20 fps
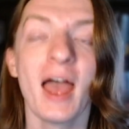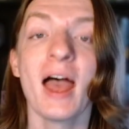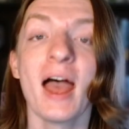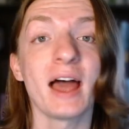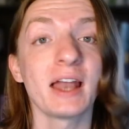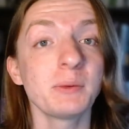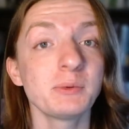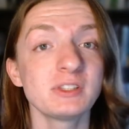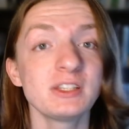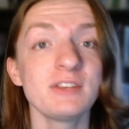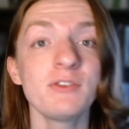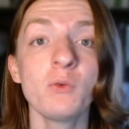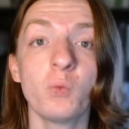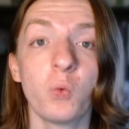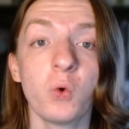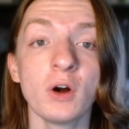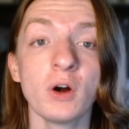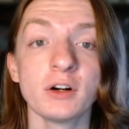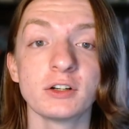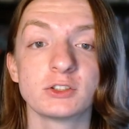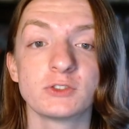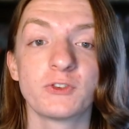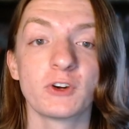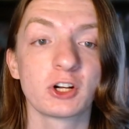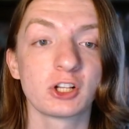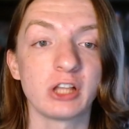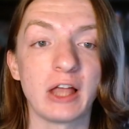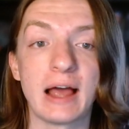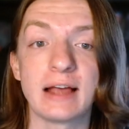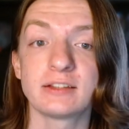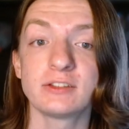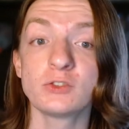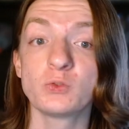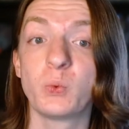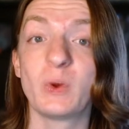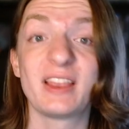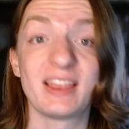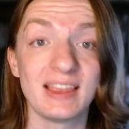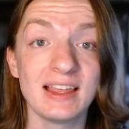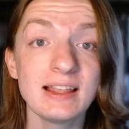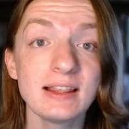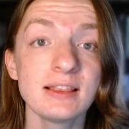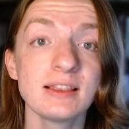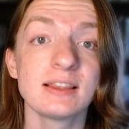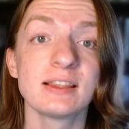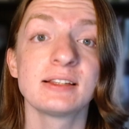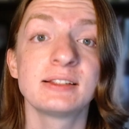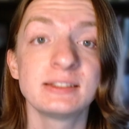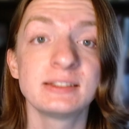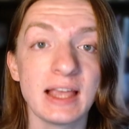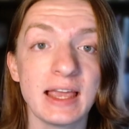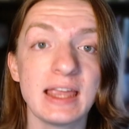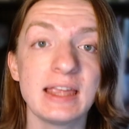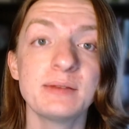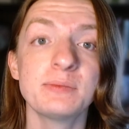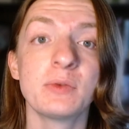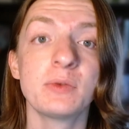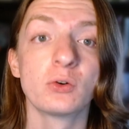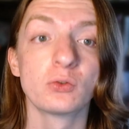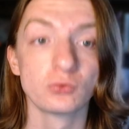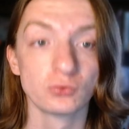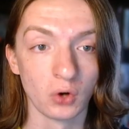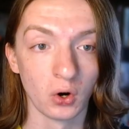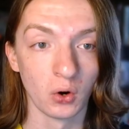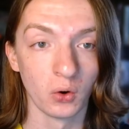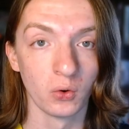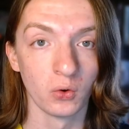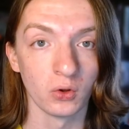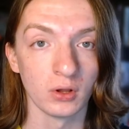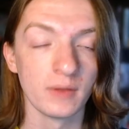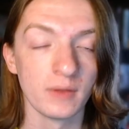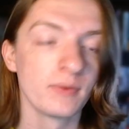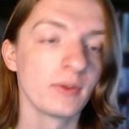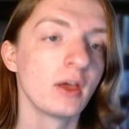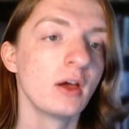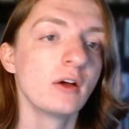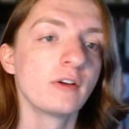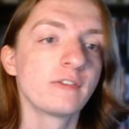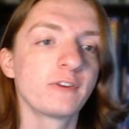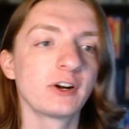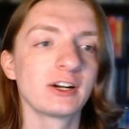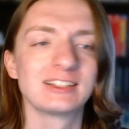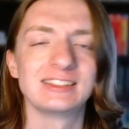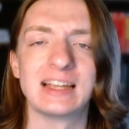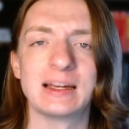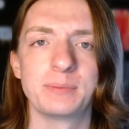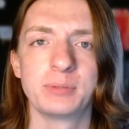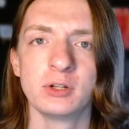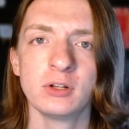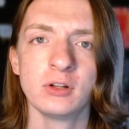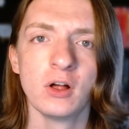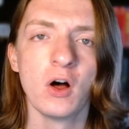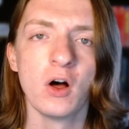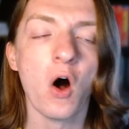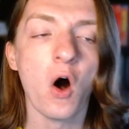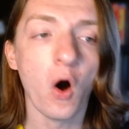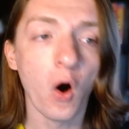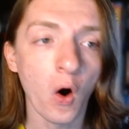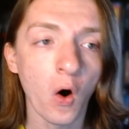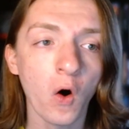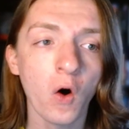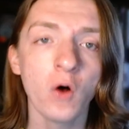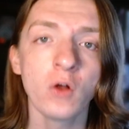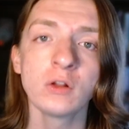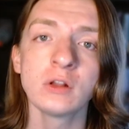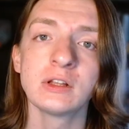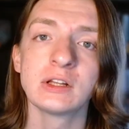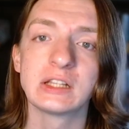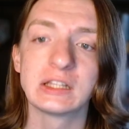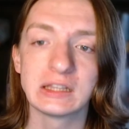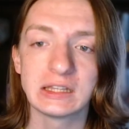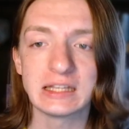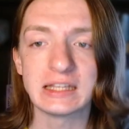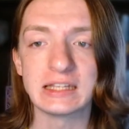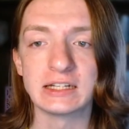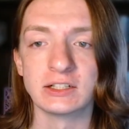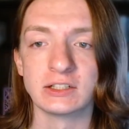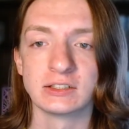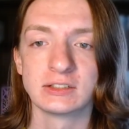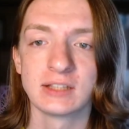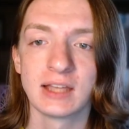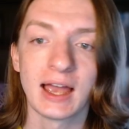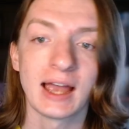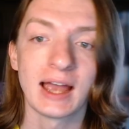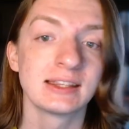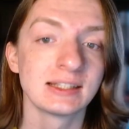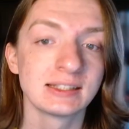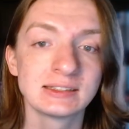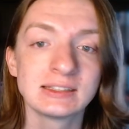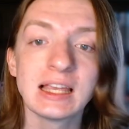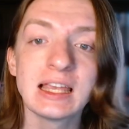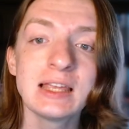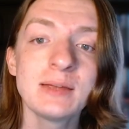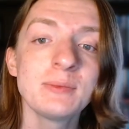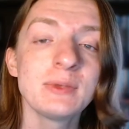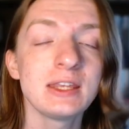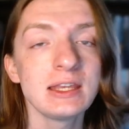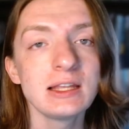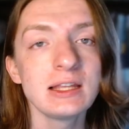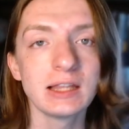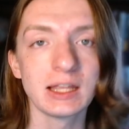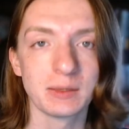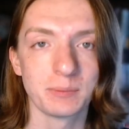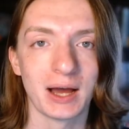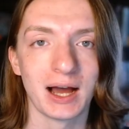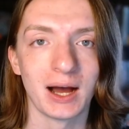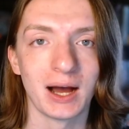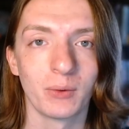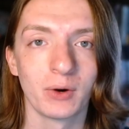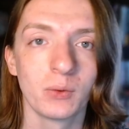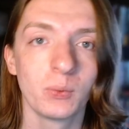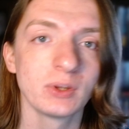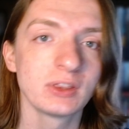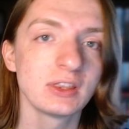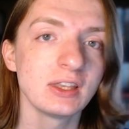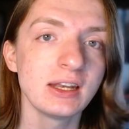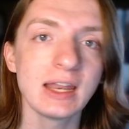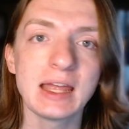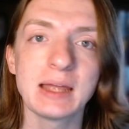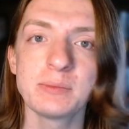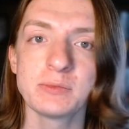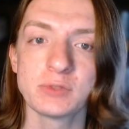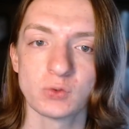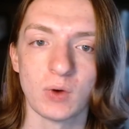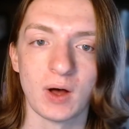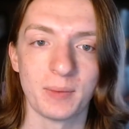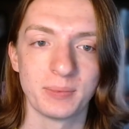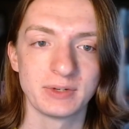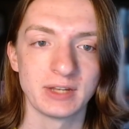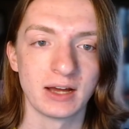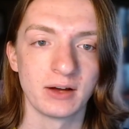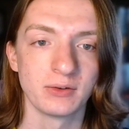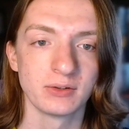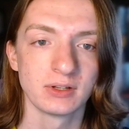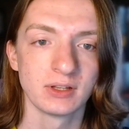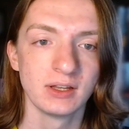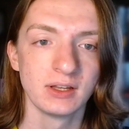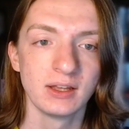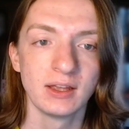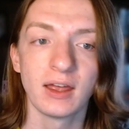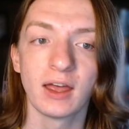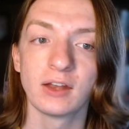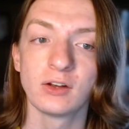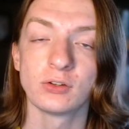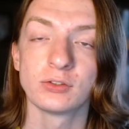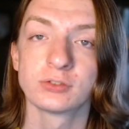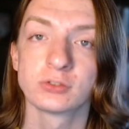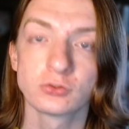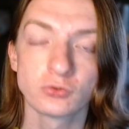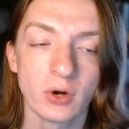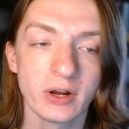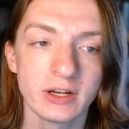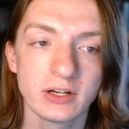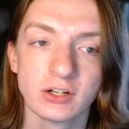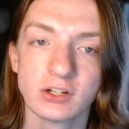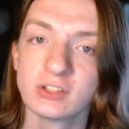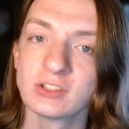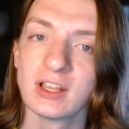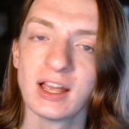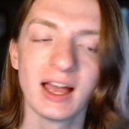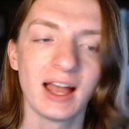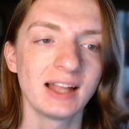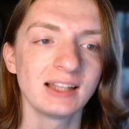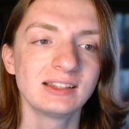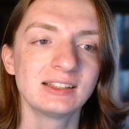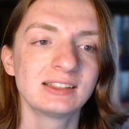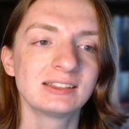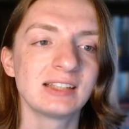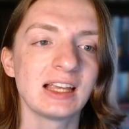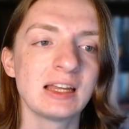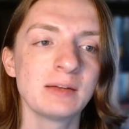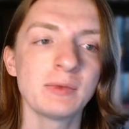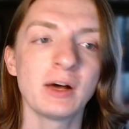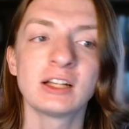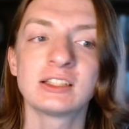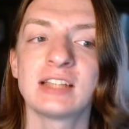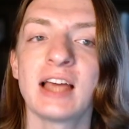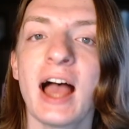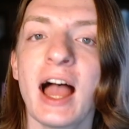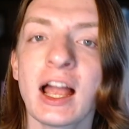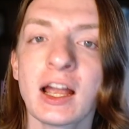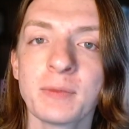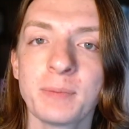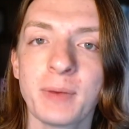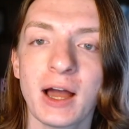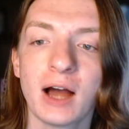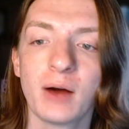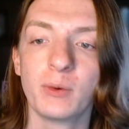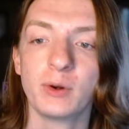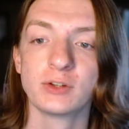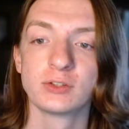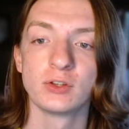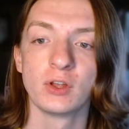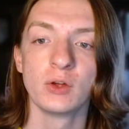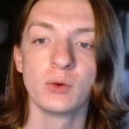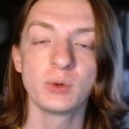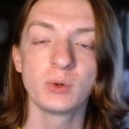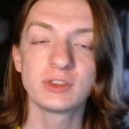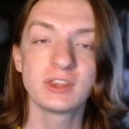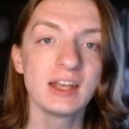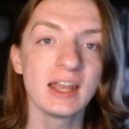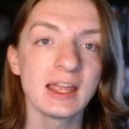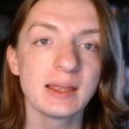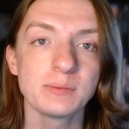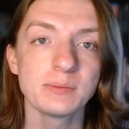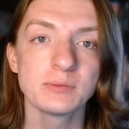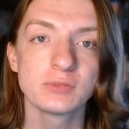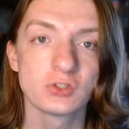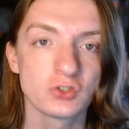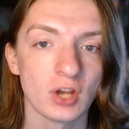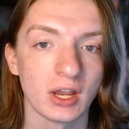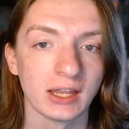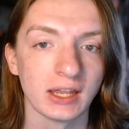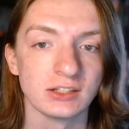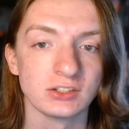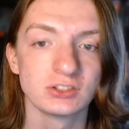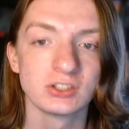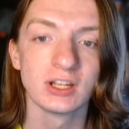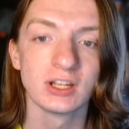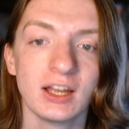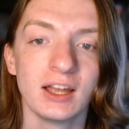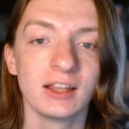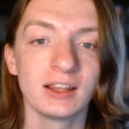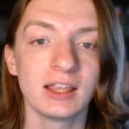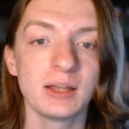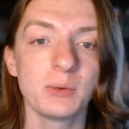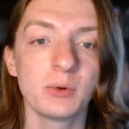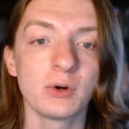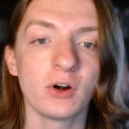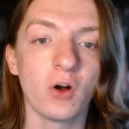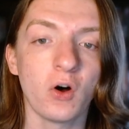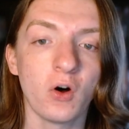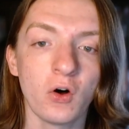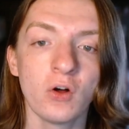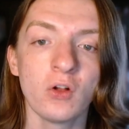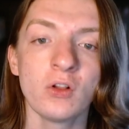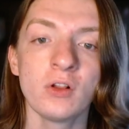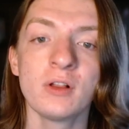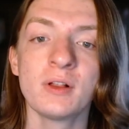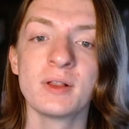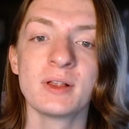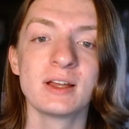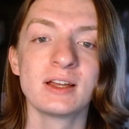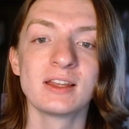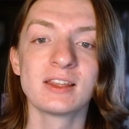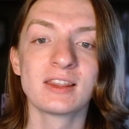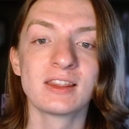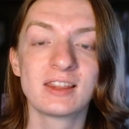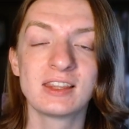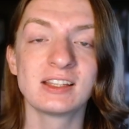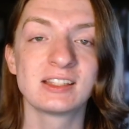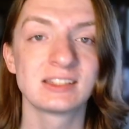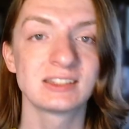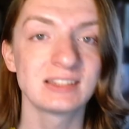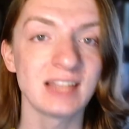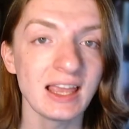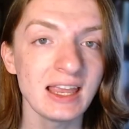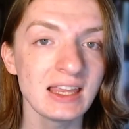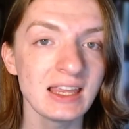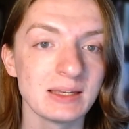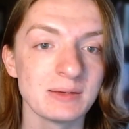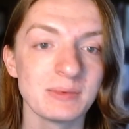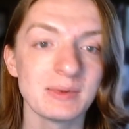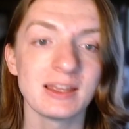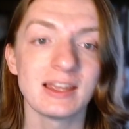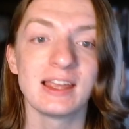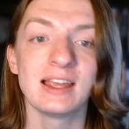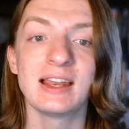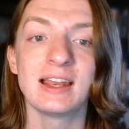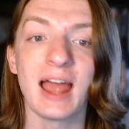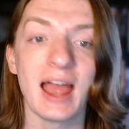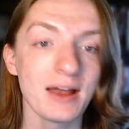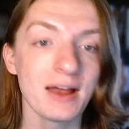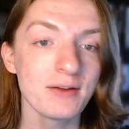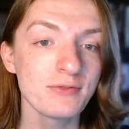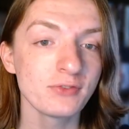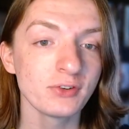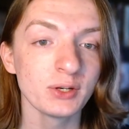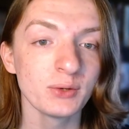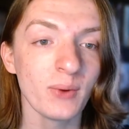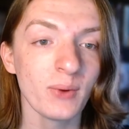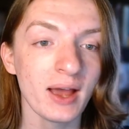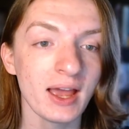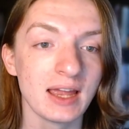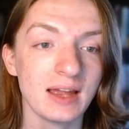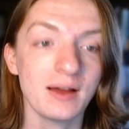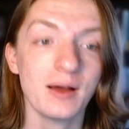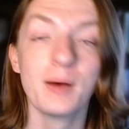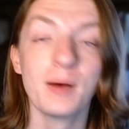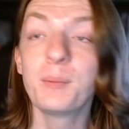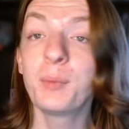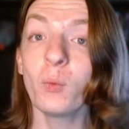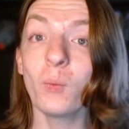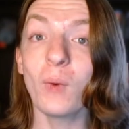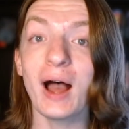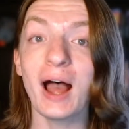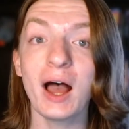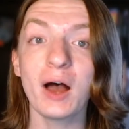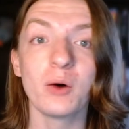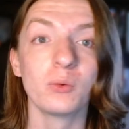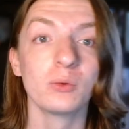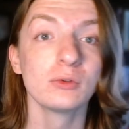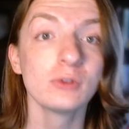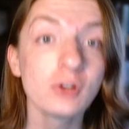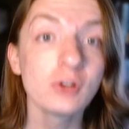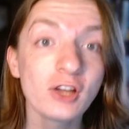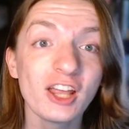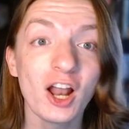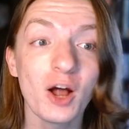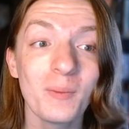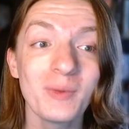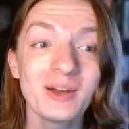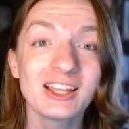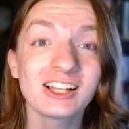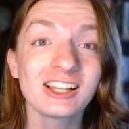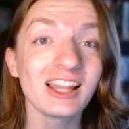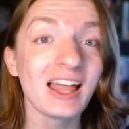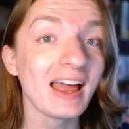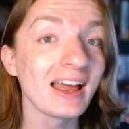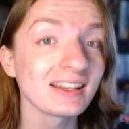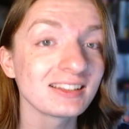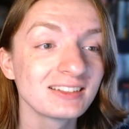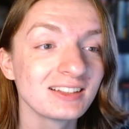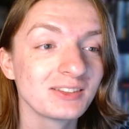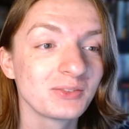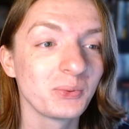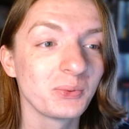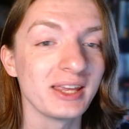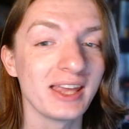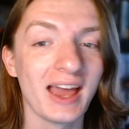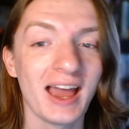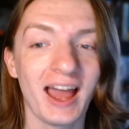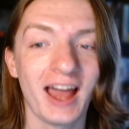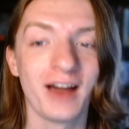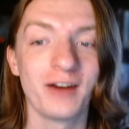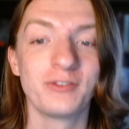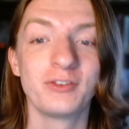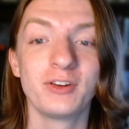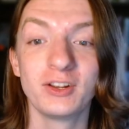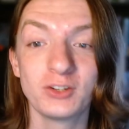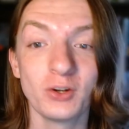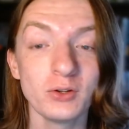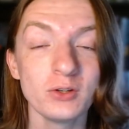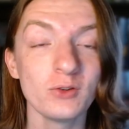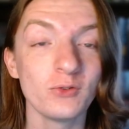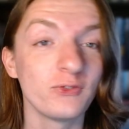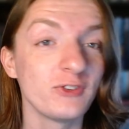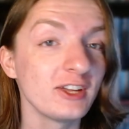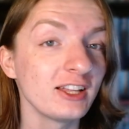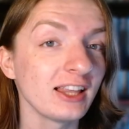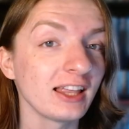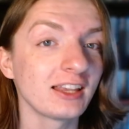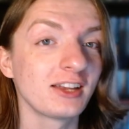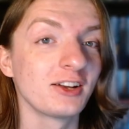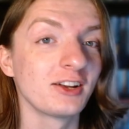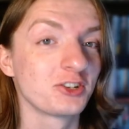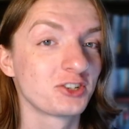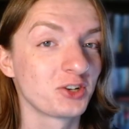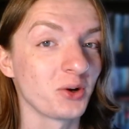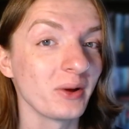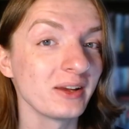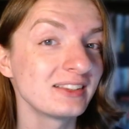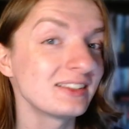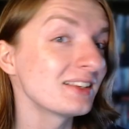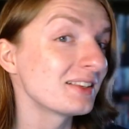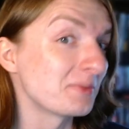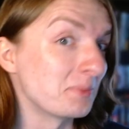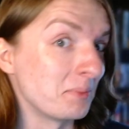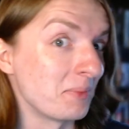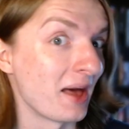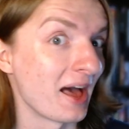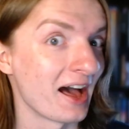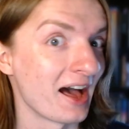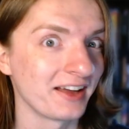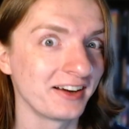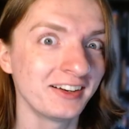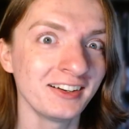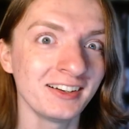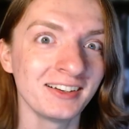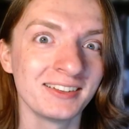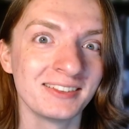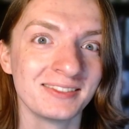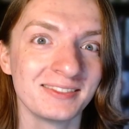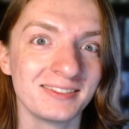And it was even worse for classes within the same role. For example, all leaders had the same healing power with the name swapped out, and all strikers had the same attack powers with the names changed. They were all the same in every way. But wow, look at how many classes we have. Don't you feel like your choices matter?